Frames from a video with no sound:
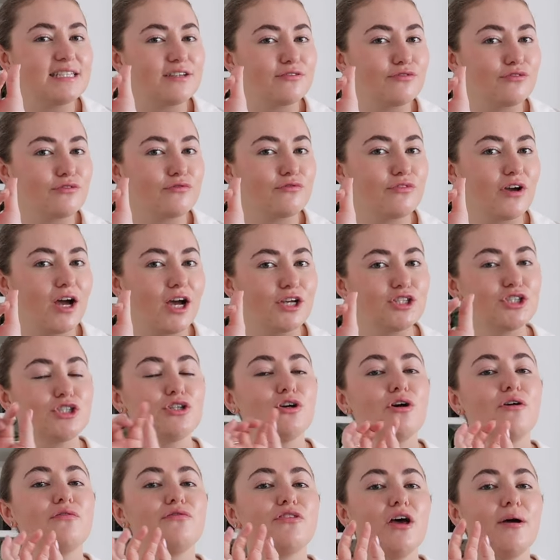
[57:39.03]
different version
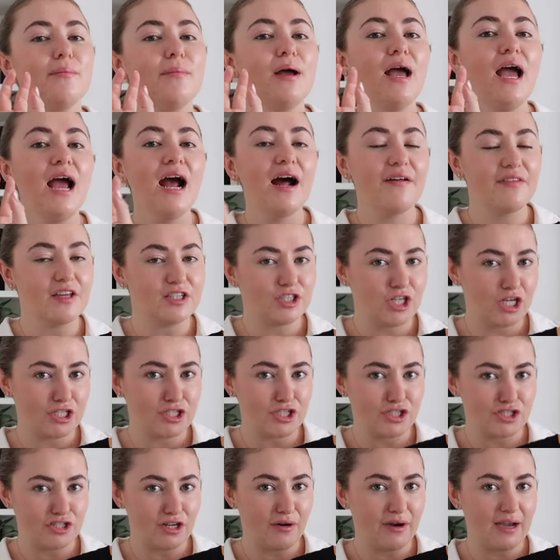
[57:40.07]
of them, and they change
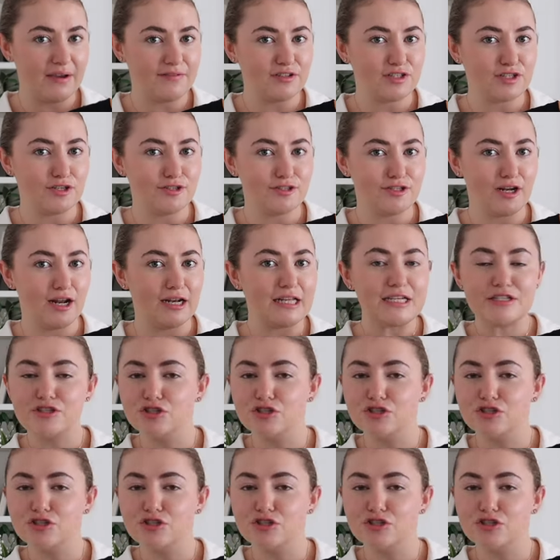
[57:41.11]
the style ever so slightly.